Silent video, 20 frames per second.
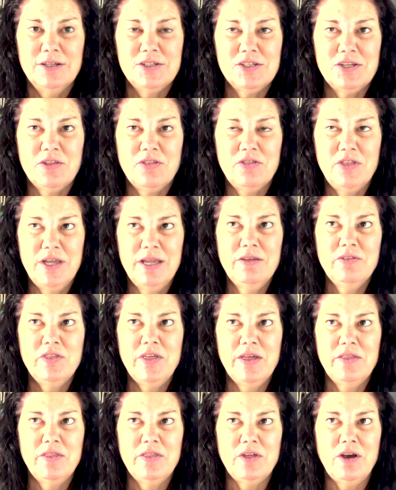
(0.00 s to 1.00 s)
To think
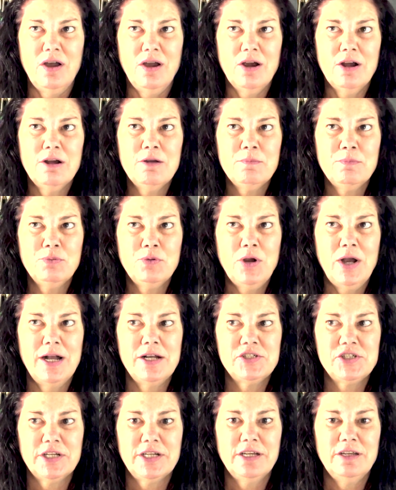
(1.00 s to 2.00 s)
that the art
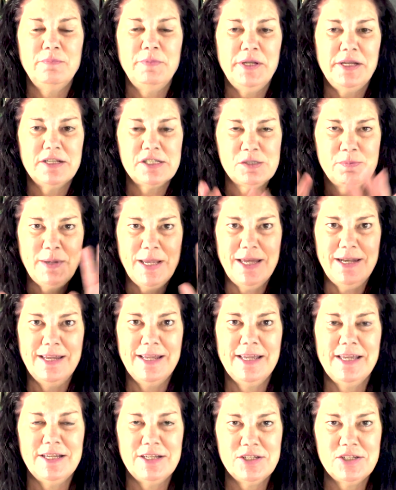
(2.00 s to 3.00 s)
project could be
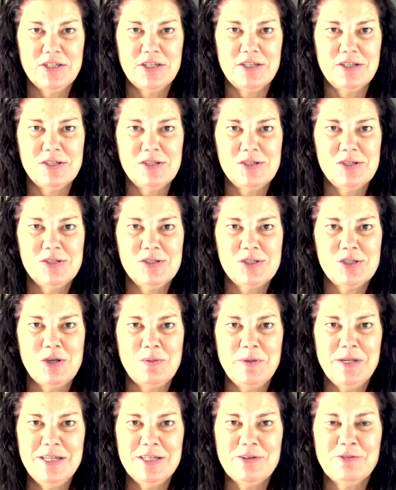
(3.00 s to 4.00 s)
expanding into so
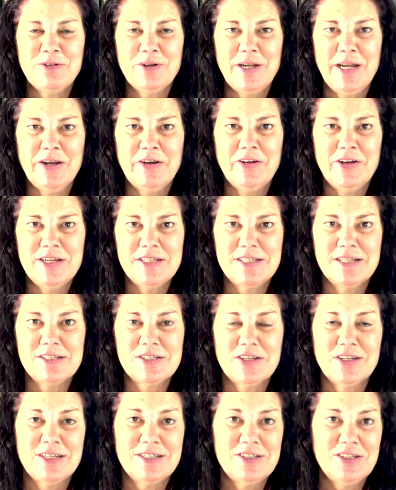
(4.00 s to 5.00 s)
many different areas
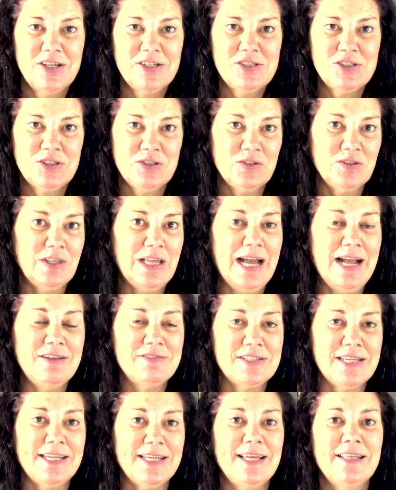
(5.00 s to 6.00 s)
that's going to touch their
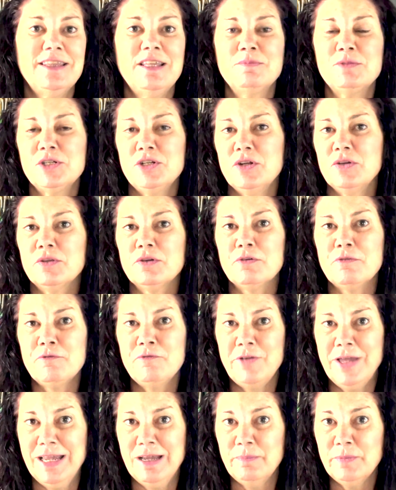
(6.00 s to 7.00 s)
lives and get them to know their
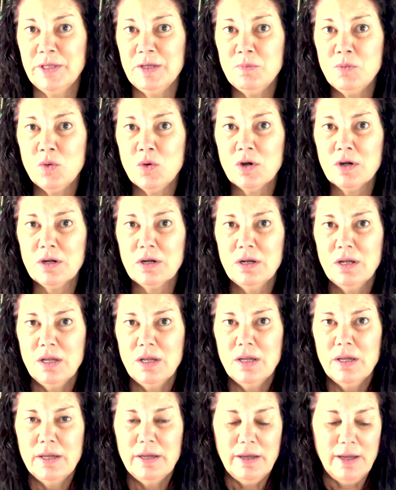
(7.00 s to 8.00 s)
family more
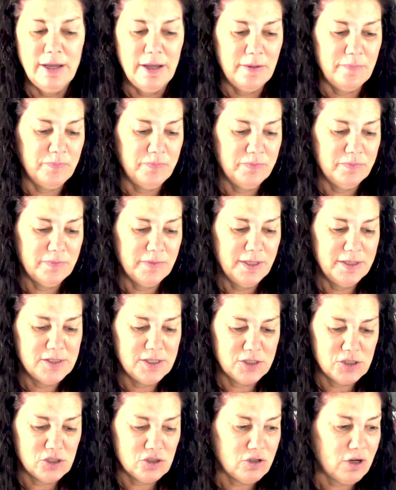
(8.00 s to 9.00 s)
is
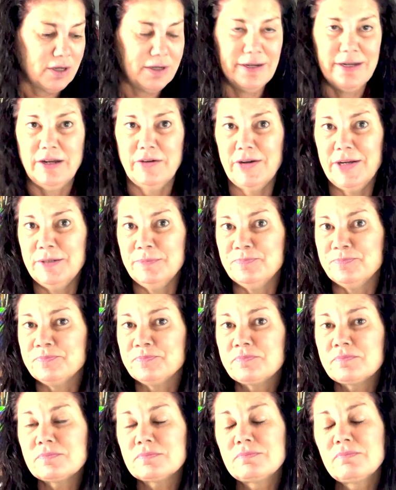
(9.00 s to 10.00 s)
extraordinary.
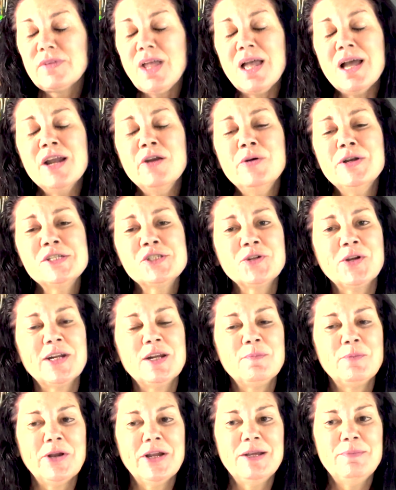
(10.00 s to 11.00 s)
I always try
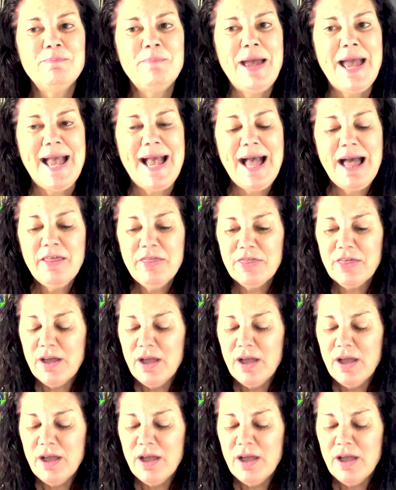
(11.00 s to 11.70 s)
to bring in math.